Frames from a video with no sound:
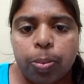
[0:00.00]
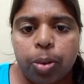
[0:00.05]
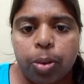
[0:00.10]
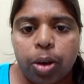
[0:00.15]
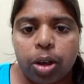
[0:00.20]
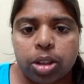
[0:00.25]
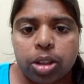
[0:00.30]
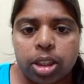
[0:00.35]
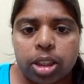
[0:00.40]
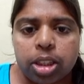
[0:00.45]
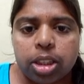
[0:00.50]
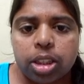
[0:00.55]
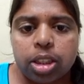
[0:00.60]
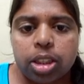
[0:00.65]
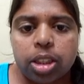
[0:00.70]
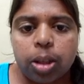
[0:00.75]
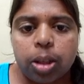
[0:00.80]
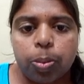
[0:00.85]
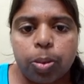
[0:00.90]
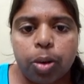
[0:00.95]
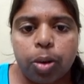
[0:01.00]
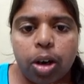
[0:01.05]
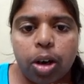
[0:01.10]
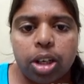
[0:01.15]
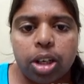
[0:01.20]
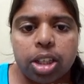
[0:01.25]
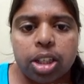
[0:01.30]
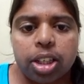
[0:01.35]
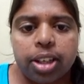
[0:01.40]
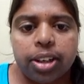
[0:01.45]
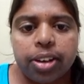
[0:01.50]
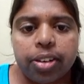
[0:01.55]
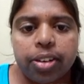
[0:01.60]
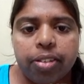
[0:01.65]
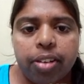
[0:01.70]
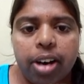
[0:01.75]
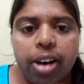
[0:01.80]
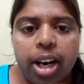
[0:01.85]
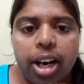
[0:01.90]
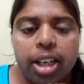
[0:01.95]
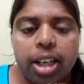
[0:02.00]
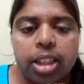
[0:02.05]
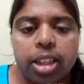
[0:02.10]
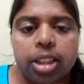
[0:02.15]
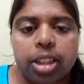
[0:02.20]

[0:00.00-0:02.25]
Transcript: the product requirements